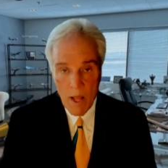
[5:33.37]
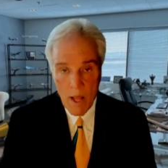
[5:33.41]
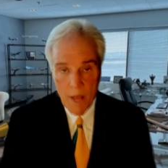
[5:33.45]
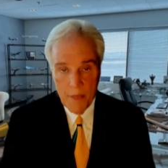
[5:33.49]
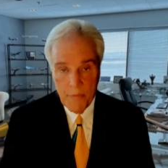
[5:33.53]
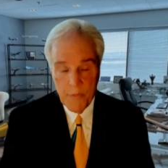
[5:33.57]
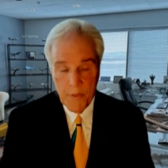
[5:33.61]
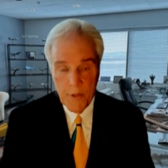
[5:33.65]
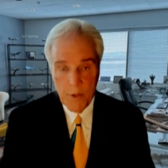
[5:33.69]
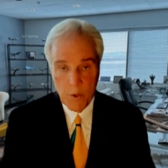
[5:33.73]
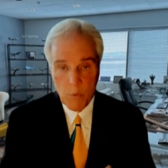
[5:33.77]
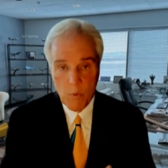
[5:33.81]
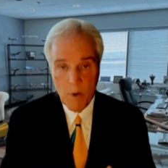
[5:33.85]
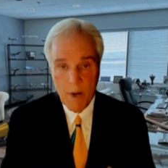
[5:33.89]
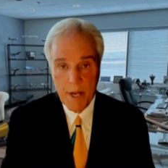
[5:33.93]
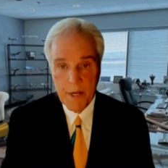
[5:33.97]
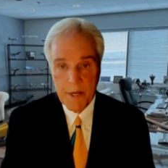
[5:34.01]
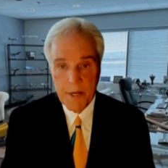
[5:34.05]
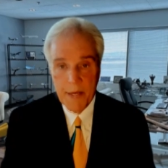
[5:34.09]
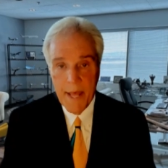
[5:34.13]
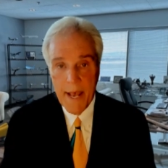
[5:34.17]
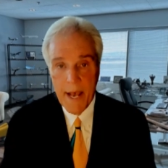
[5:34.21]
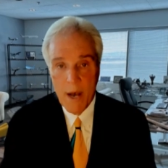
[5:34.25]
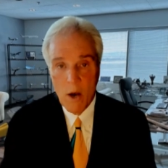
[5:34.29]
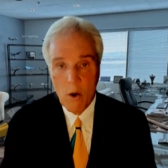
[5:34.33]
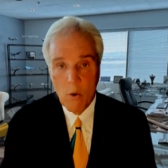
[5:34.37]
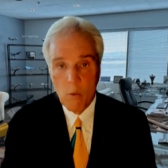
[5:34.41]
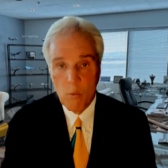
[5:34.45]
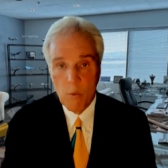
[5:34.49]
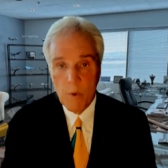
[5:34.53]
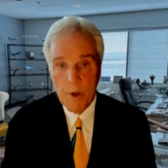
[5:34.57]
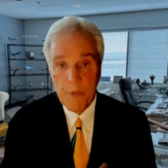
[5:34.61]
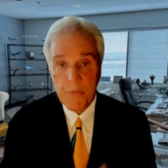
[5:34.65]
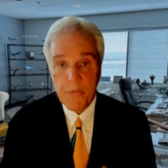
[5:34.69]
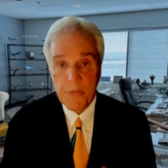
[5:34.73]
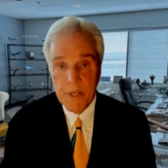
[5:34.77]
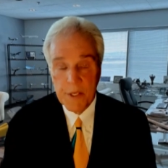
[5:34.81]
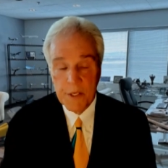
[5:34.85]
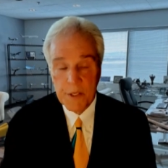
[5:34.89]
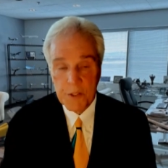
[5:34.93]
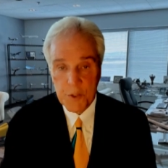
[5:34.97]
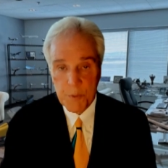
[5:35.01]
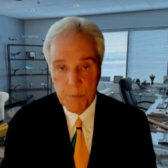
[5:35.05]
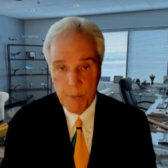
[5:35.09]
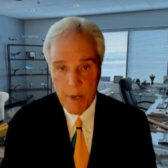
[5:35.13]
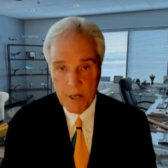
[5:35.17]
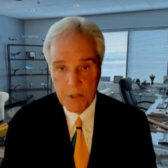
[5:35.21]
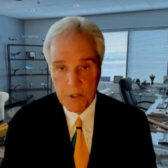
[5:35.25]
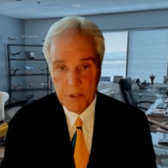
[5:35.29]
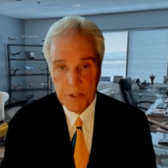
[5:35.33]
I think right now, with the
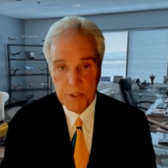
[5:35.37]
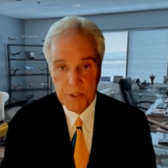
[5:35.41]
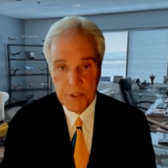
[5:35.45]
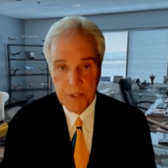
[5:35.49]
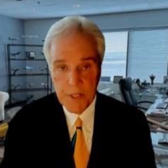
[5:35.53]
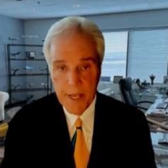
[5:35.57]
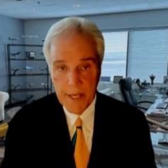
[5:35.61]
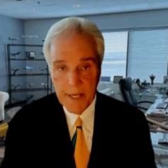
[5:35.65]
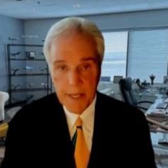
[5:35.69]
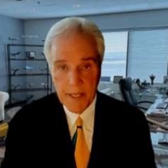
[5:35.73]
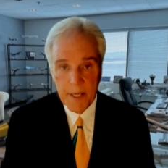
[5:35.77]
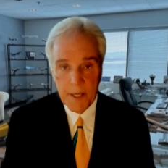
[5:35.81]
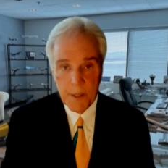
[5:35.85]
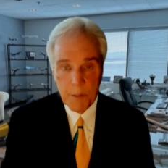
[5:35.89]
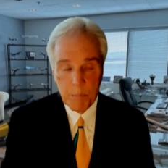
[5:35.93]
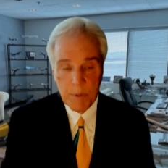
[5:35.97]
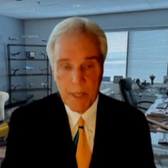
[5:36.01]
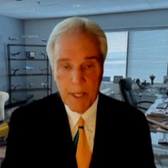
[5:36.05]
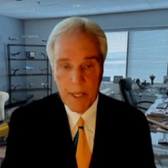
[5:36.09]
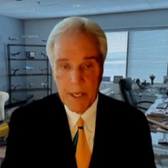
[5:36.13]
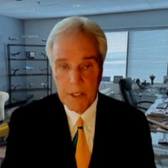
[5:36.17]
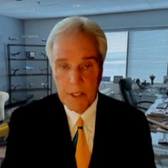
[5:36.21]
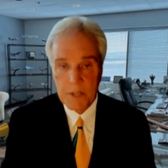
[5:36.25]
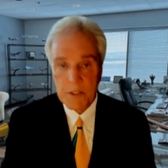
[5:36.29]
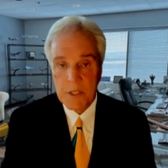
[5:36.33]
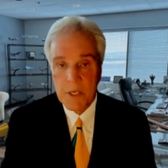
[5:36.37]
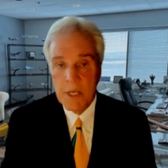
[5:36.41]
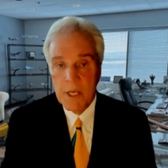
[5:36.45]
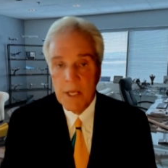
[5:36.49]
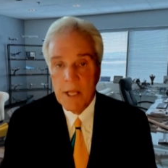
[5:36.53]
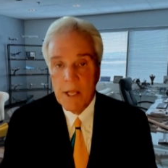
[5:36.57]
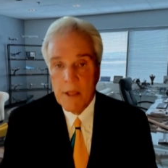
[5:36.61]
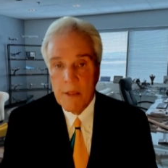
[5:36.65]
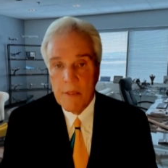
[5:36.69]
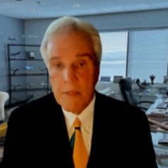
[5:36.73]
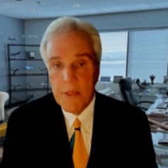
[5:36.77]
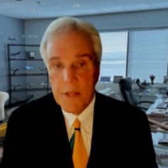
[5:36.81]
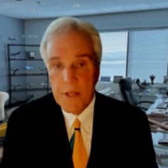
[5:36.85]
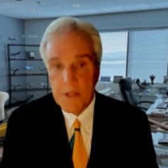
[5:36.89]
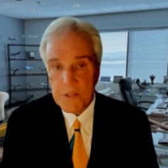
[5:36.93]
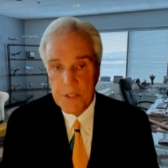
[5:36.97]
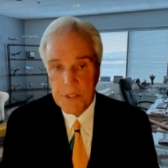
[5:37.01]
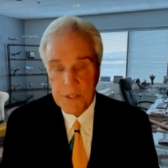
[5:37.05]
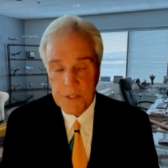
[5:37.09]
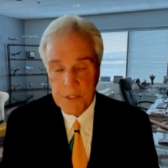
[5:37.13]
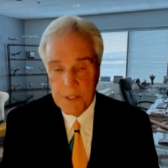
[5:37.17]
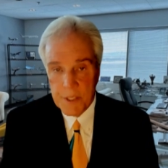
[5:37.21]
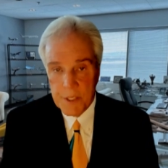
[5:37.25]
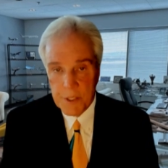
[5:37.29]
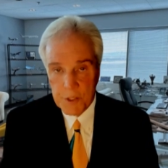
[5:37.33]
inspections taking place, this
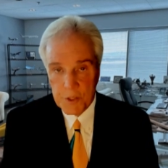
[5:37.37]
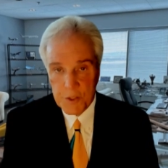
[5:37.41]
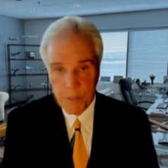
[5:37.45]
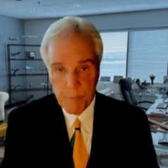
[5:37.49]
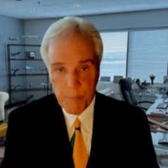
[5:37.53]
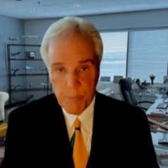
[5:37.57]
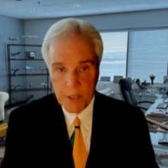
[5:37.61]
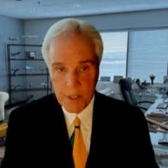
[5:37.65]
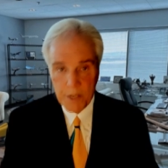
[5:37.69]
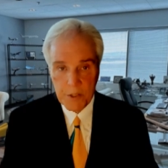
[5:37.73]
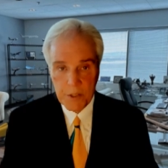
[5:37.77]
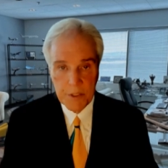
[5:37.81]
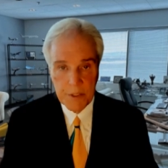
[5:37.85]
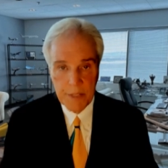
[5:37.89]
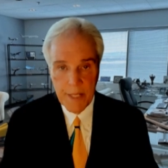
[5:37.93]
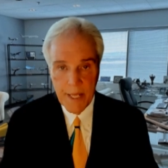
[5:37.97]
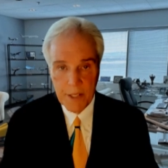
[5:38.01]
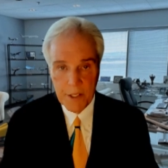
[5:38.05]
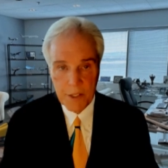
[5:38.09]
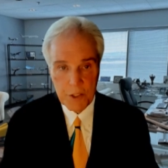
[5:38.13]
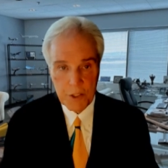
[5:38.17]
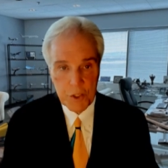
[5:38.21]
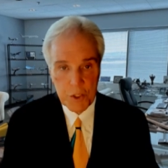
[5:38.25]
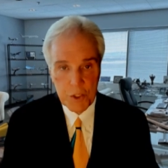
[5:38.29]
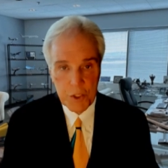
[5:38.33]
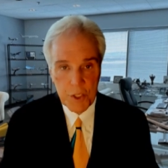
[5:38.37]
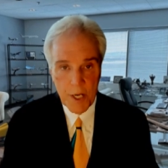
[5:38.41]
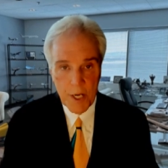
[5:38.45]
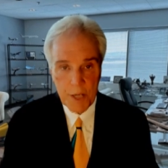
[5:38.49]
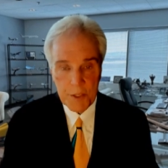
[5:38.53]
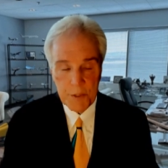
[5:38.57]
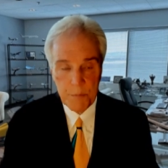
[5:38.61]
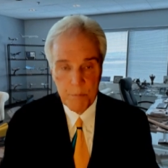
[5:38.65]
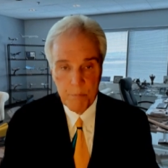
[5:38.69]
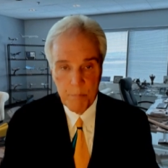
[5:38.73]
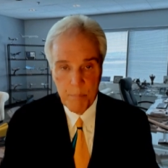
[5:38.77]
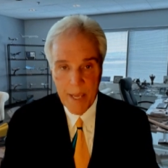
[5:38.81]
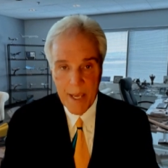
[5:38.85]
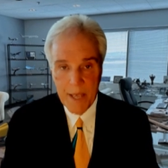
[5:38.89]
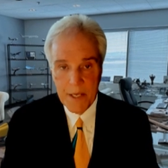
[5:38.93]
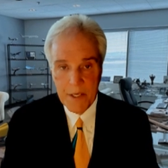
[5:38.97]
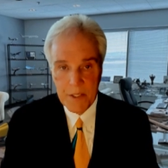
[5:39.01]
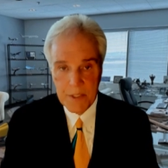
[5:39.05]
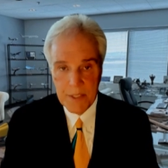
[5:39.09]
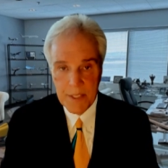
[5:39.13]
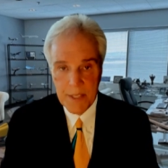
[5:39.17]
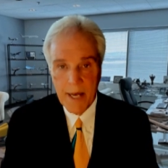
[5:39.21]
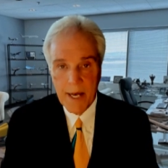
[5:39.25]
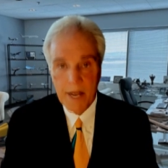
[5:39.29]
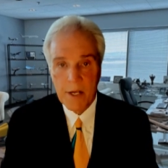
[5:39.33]
is an inspection that is just
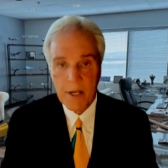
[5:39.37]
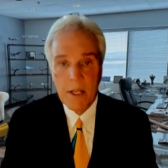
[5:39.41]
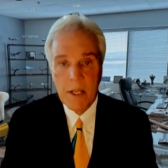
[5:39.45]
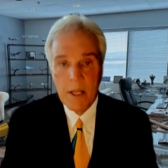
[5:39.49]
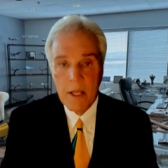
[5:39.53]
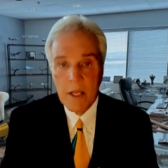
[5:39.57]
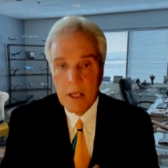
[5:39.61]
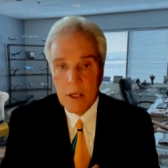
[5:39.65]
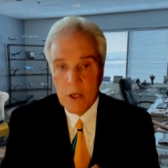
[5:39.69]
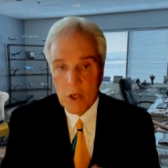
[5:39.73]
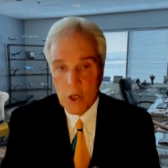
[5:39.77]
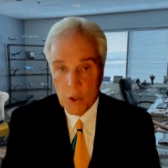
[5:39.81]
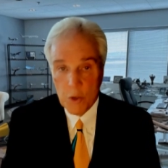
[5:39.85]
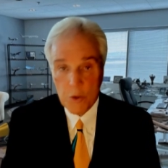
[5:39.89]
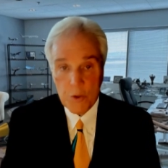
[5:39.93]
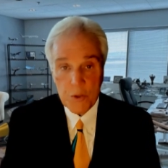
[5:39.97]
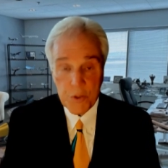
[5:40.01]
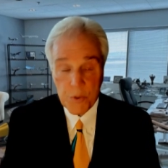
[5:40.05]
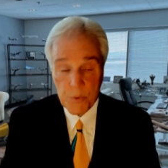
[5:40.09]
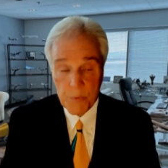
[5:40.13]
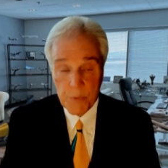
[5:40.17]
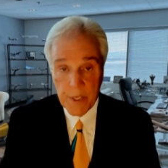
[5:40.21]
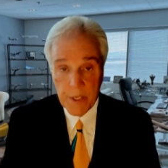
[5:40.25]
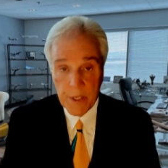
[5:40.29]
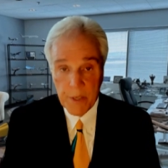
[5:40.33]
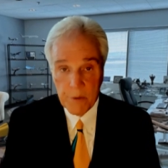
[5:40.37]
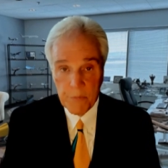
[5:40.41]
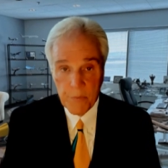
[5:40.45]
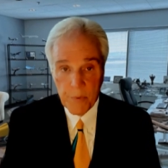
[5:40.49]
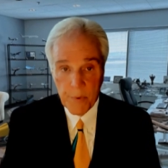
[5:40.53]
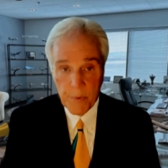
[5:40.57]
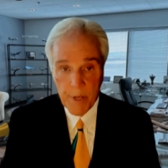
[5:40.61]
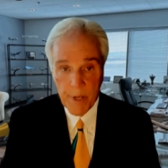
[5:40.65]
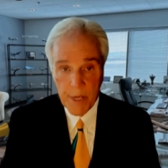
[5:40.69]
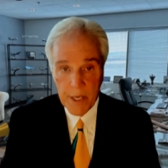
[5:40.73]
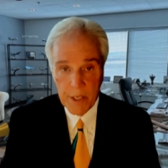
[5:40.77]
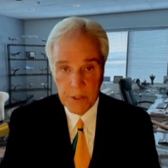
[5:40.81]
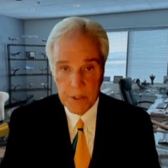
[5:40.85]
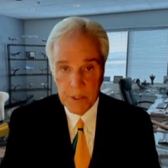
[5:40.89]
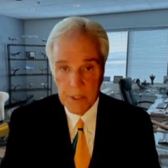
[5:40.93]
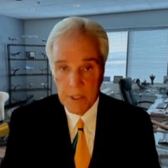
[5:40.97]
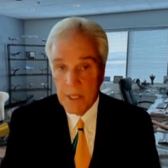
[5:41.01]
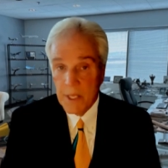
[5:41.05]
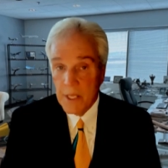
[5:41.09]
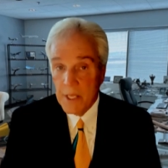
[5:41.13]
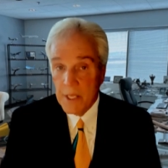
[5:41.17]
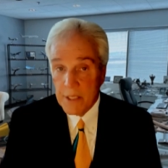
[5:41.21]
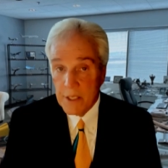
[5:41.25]
based on cursory information.